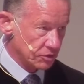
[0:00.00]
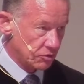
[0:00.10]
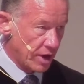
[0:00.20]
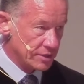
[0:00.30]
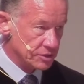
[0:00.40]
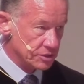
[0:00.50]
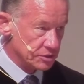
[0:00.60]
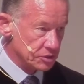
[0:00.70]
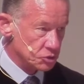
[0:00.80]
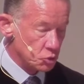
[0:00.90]
crises and
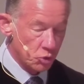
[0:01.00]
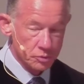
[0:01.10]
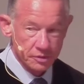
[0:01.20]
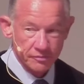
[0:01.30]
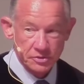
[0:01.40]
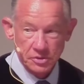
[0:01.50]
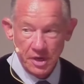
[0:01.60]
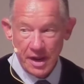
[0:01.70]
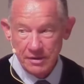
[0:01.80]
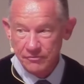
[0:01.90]
the storms of this
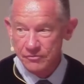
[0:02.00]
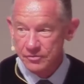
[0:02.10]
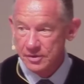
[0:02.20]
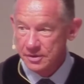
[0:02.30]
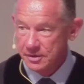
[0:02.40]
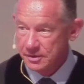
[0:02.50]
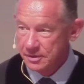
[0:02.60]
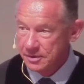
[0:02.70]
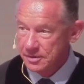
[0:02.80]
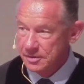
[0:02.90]
life
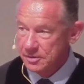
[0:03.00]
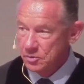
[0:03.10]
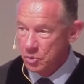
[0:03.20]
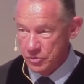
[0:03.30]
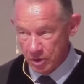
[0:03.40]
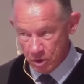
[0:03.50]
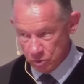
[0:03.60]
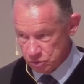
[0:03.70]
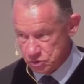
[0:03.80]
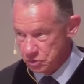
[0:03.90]
with our
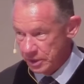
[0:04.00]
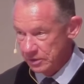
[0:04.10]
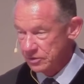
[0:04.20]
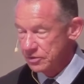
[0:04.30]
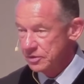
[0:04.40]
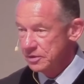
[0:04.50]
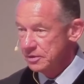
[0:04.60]
own strength.